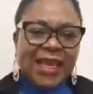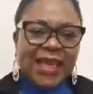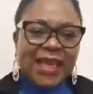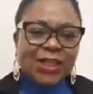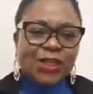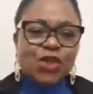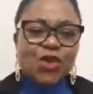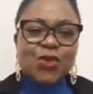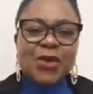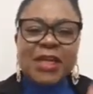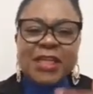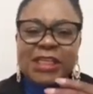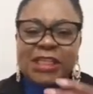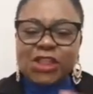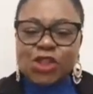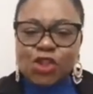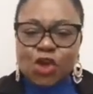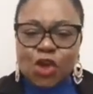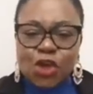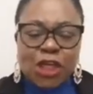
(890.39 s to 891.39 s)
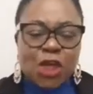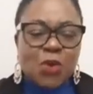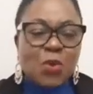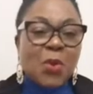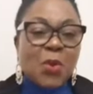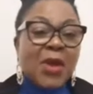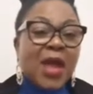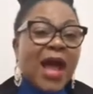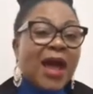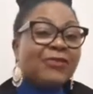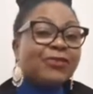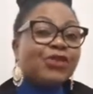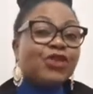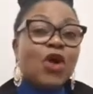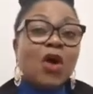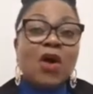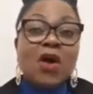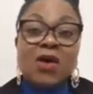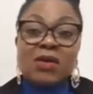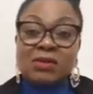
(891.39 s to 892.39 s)
During this journey, we will have
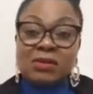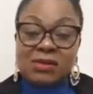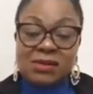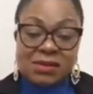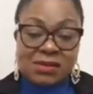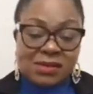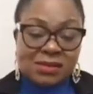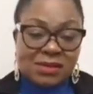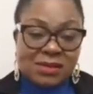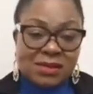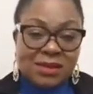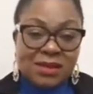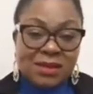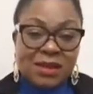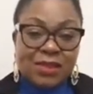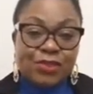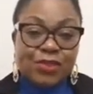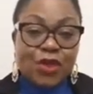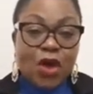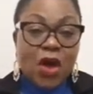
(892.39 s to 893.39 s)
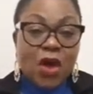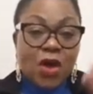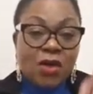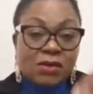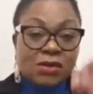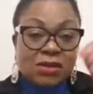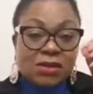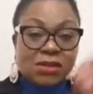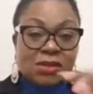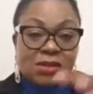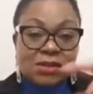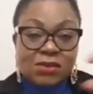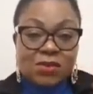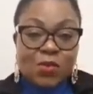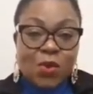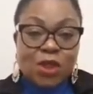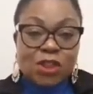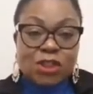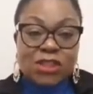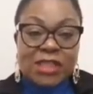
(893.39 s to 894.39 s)
thorns. Thorns.
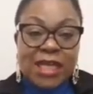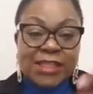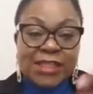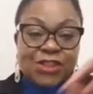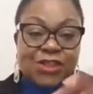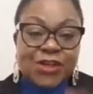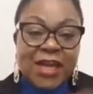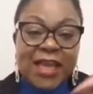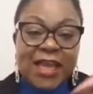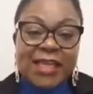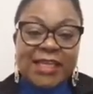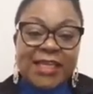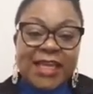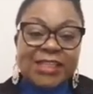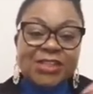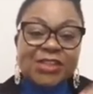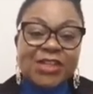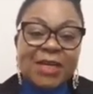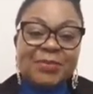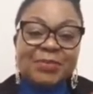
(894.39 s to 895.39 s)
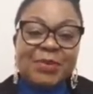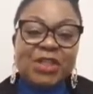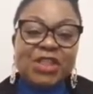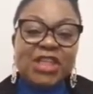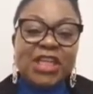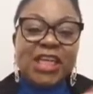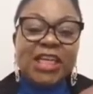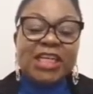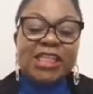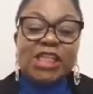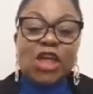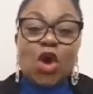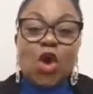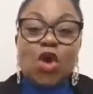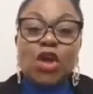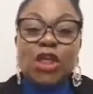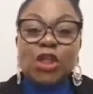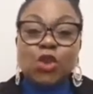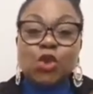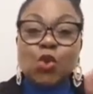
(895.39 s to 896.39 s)
What Nigeria, in Nigeria, pidgin English, they
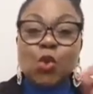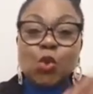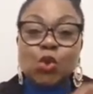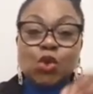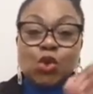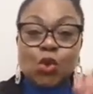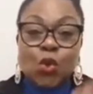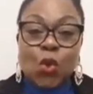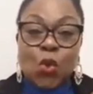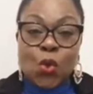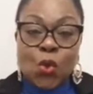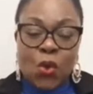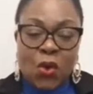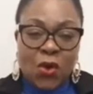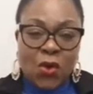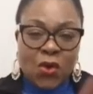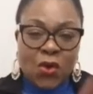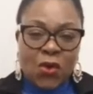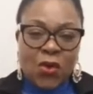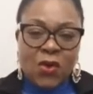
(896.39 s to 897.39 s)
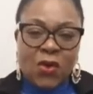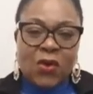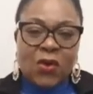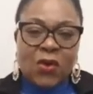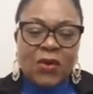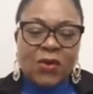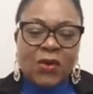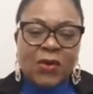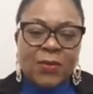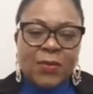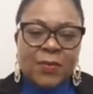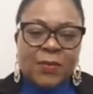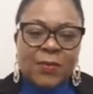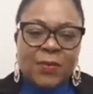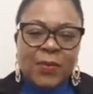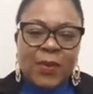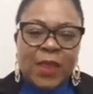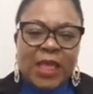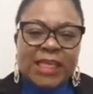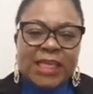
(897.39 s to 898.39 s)
call it chuku chuku.
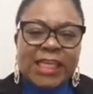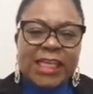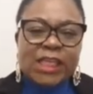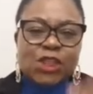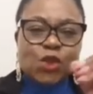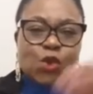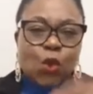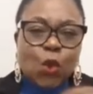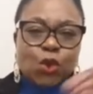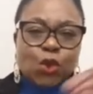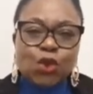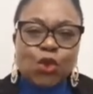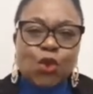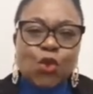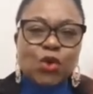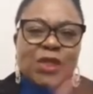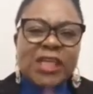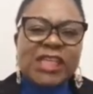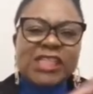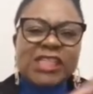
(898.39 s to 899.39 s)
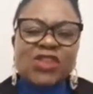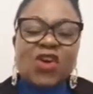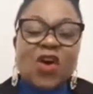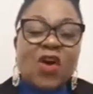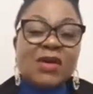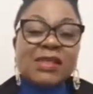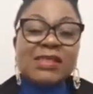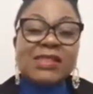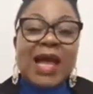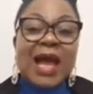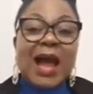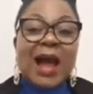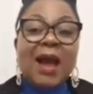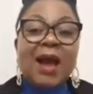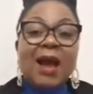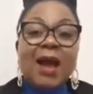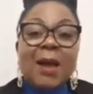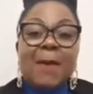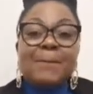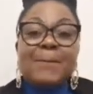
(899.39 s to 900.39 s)
These chuku chuku, these tongues are
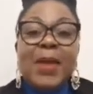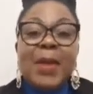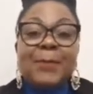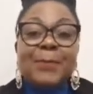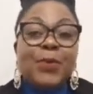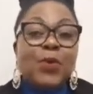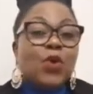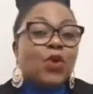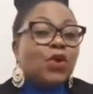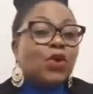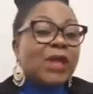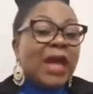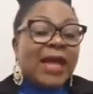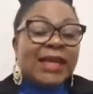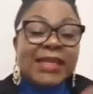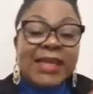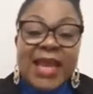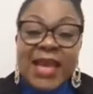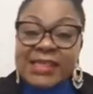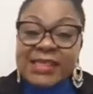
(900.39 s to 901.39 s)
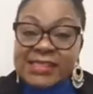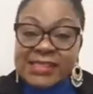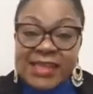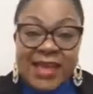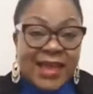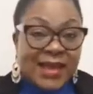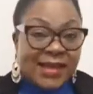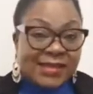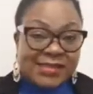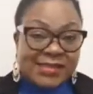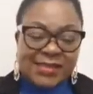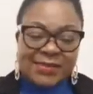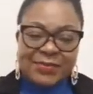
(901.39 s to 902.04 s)
people that are naysayers.